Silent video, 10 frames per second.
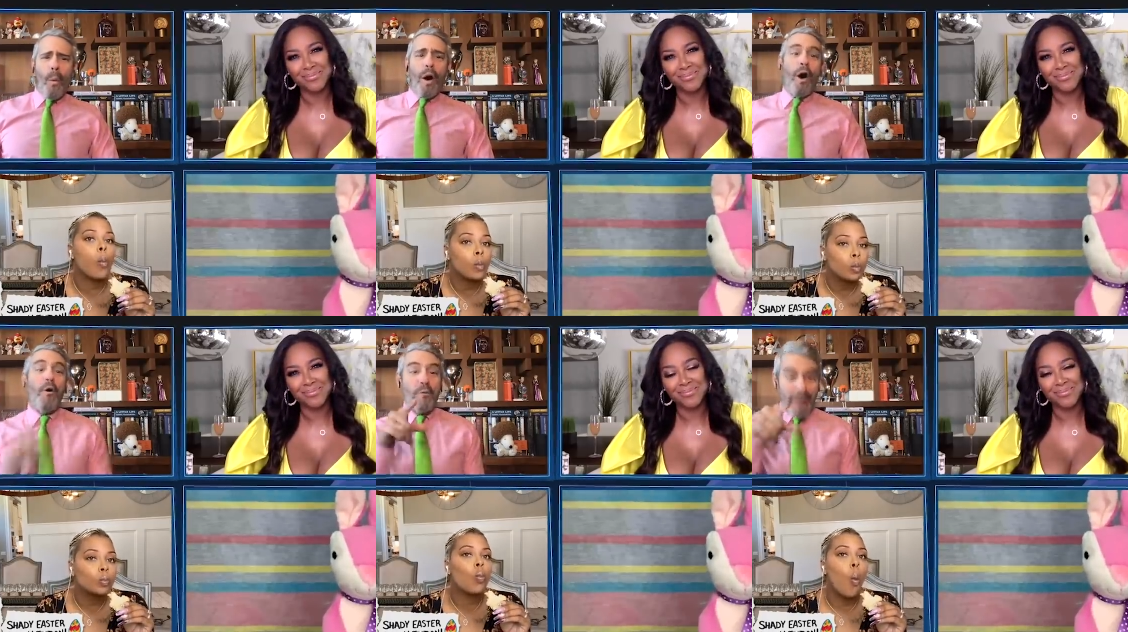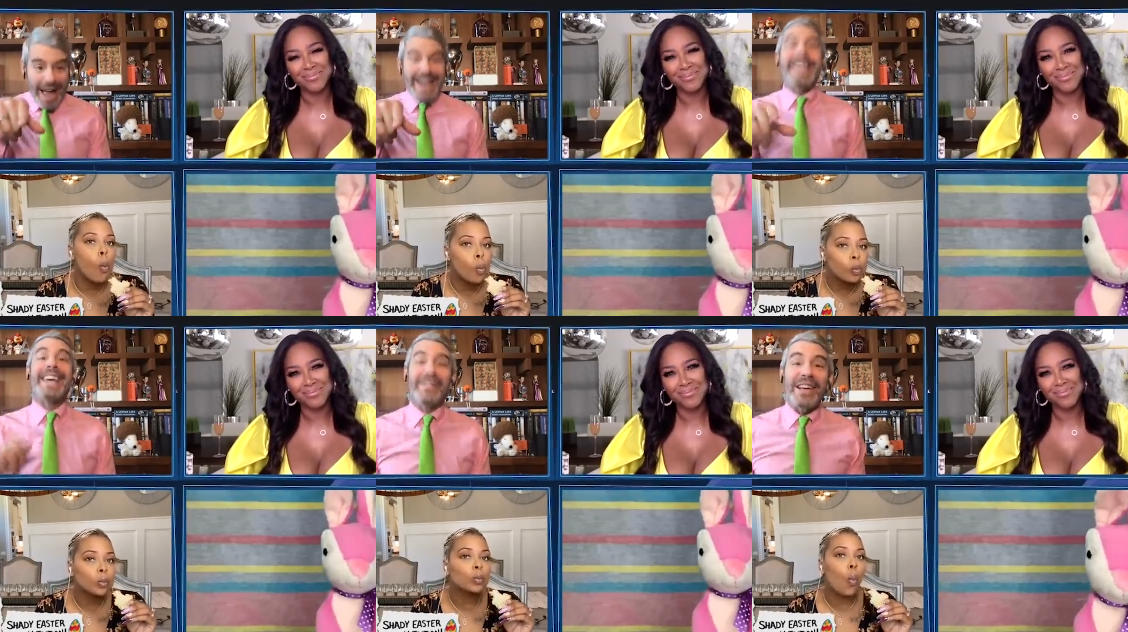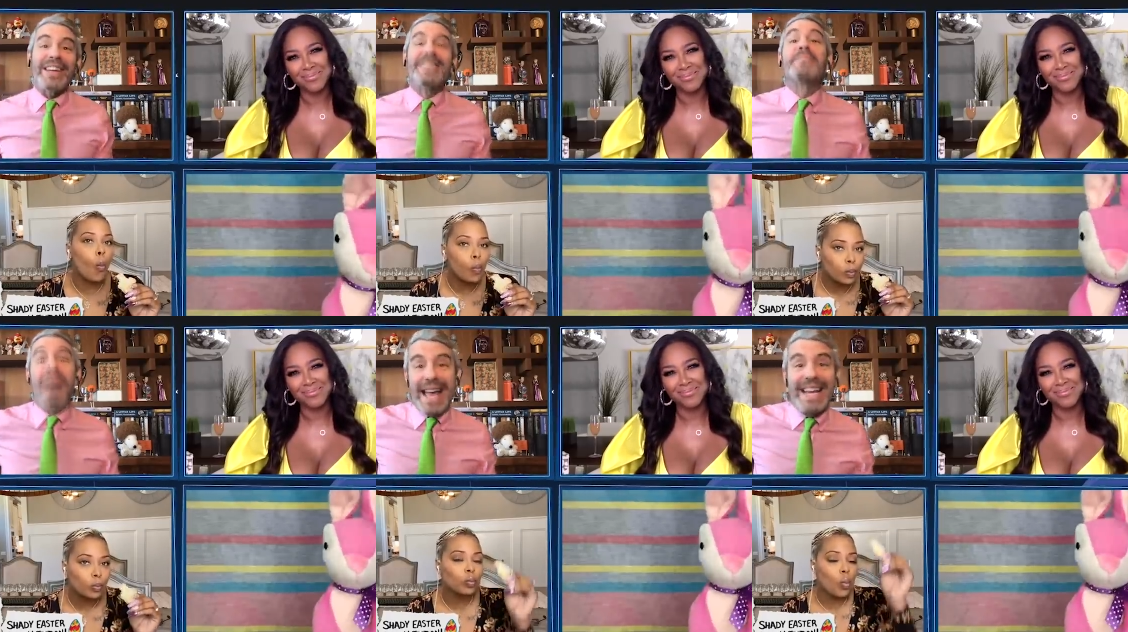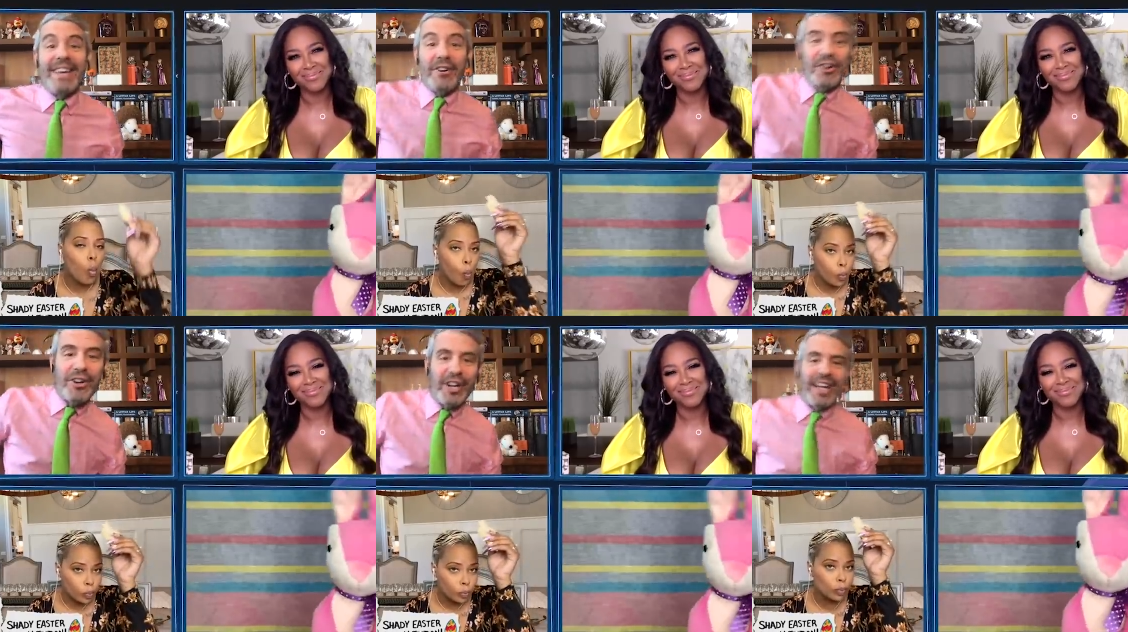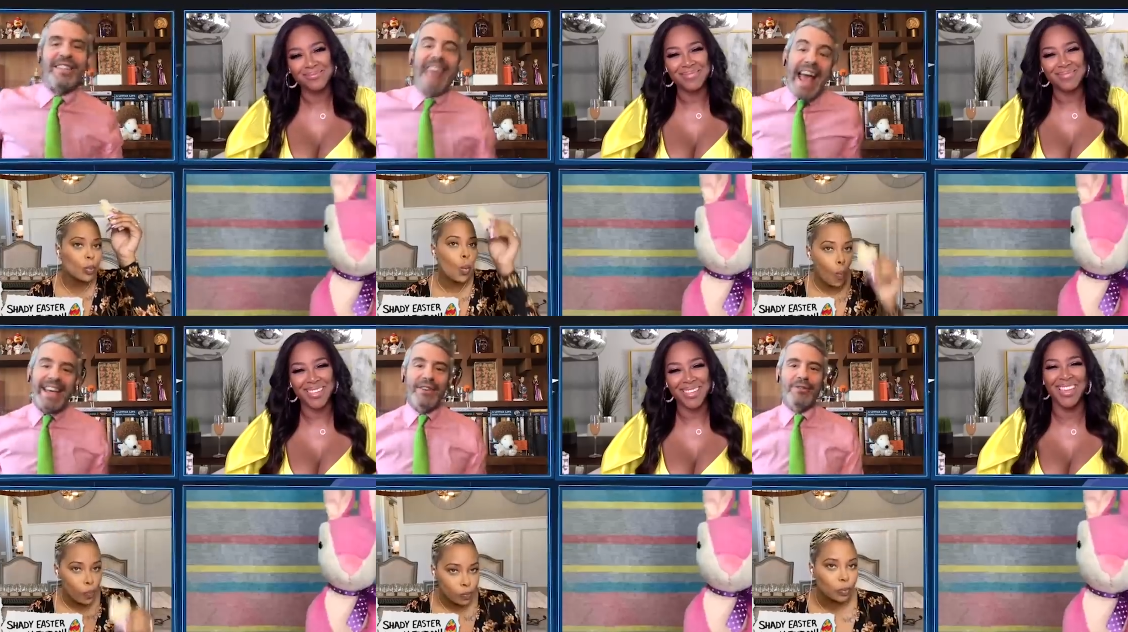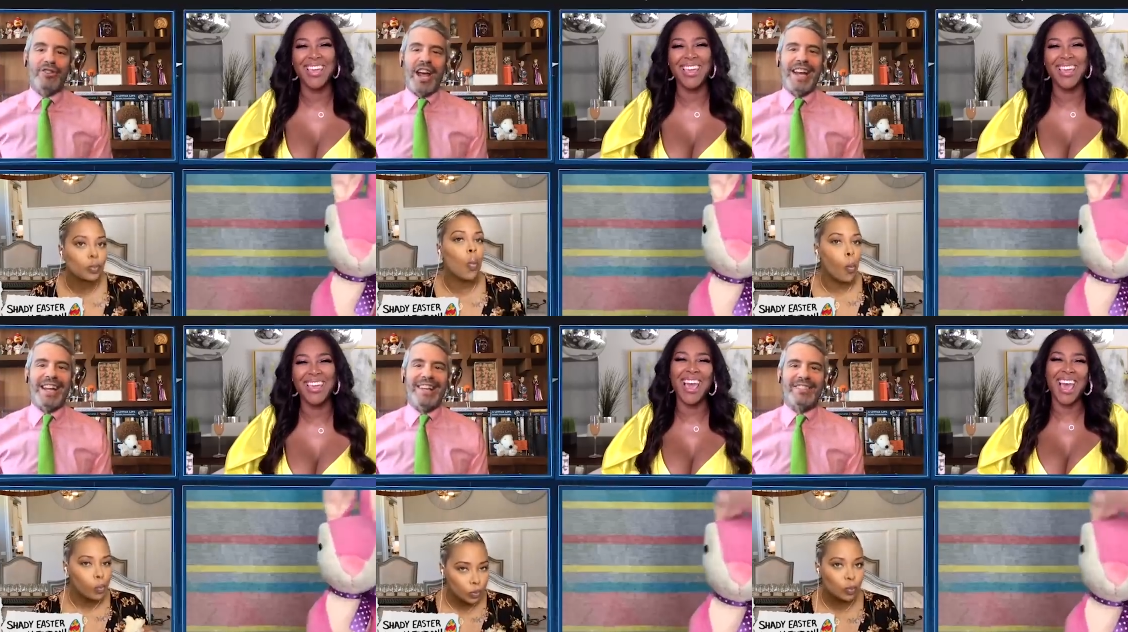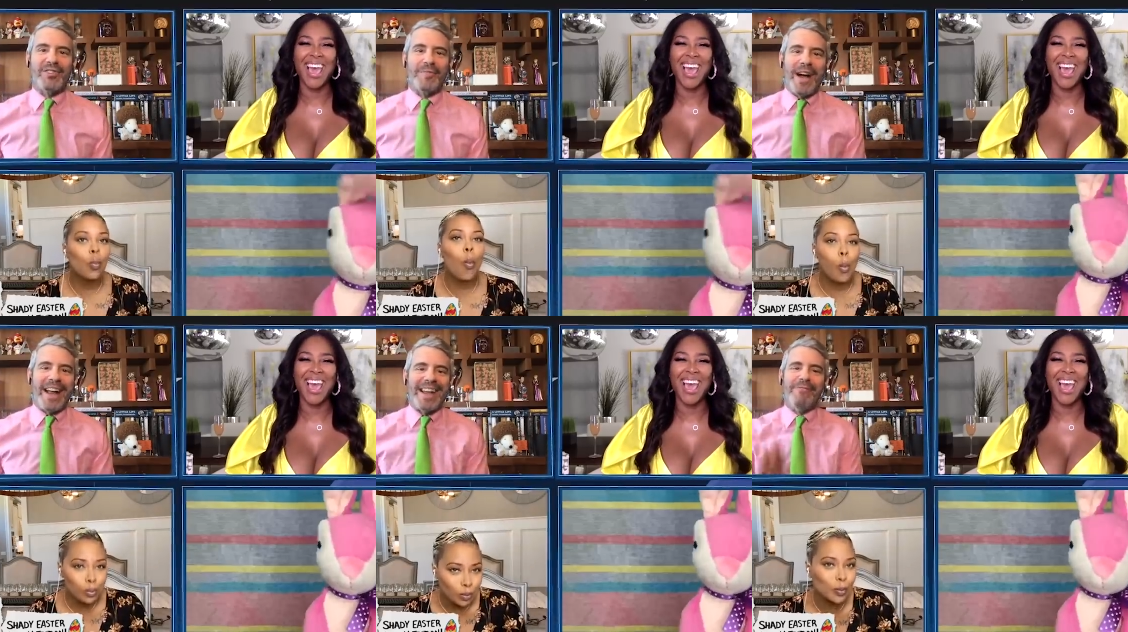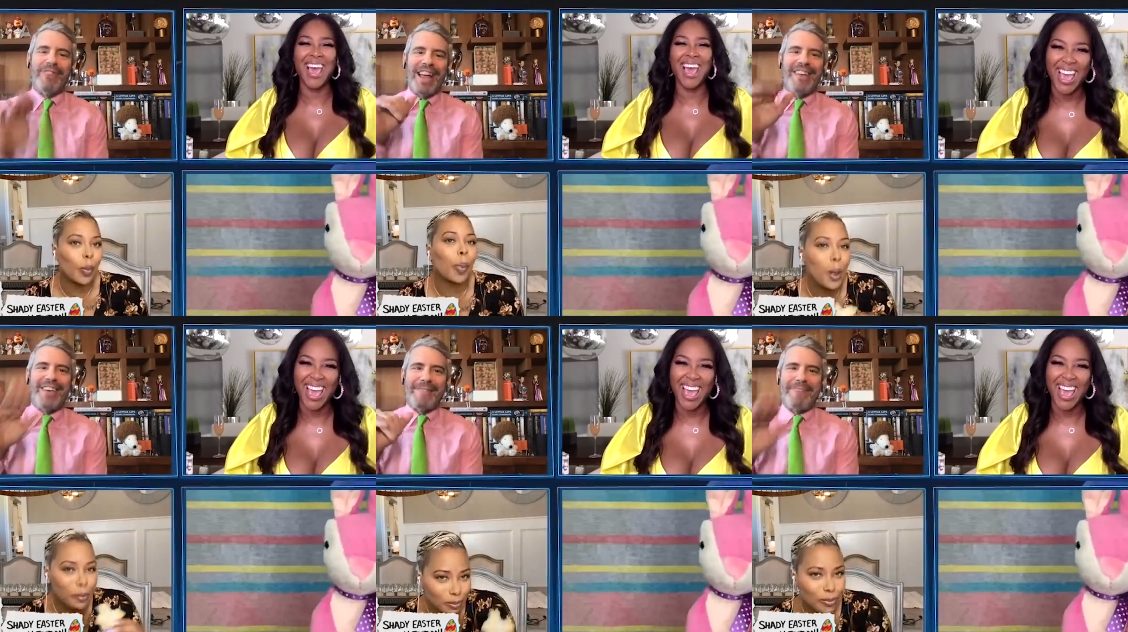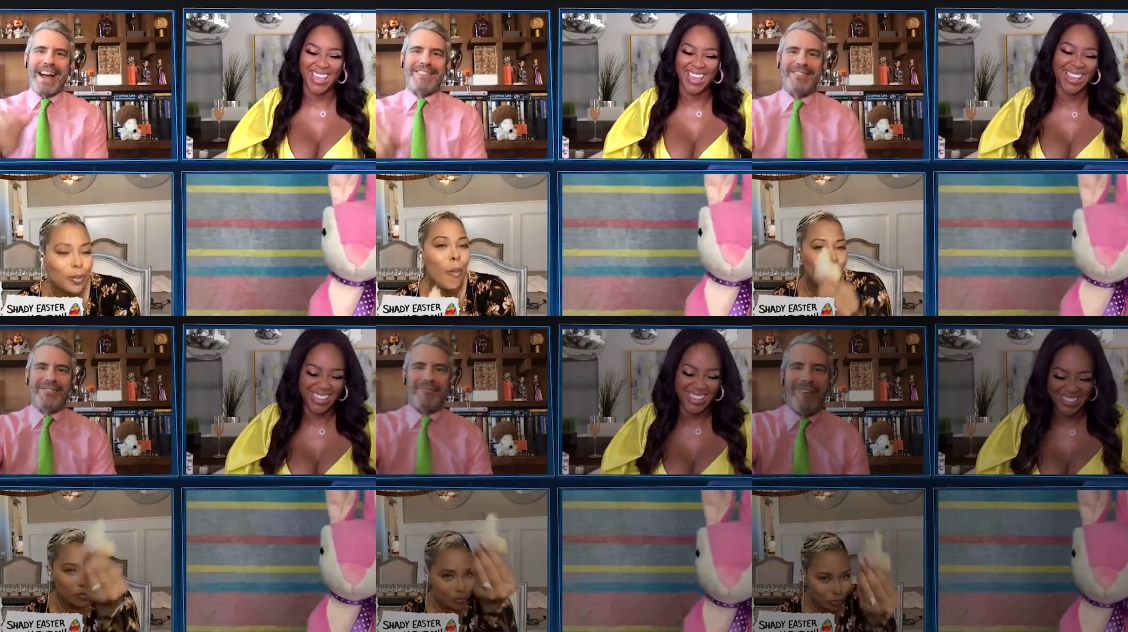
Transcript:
Speaker 1: Oh, and Eva is biting her cookie. Thank you, Shady Easter Bunny. We'll let you get back to your